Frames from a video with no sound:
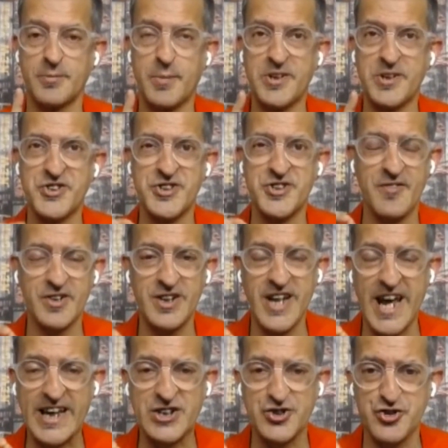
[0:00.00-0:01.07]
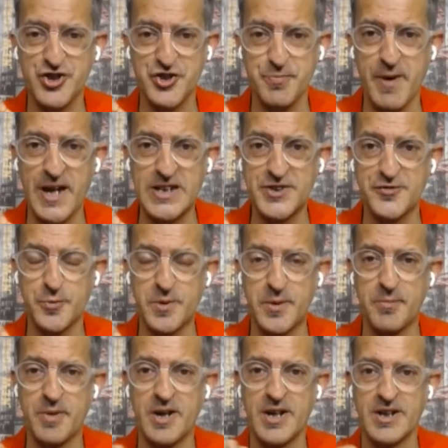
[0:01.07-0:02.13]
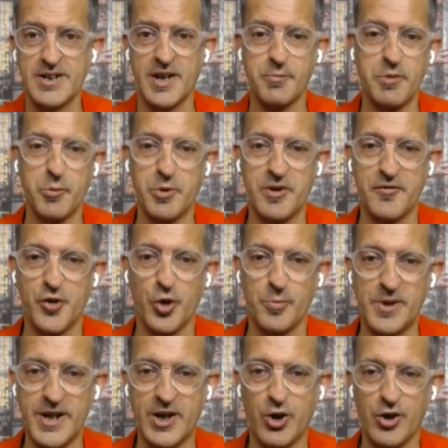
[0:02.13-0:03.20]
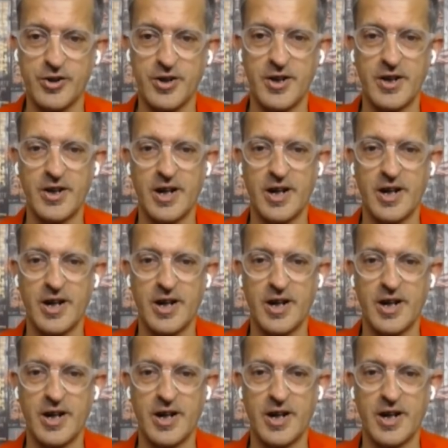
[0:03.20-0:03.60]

maybe 7 extra smiles from him than we would have normally got.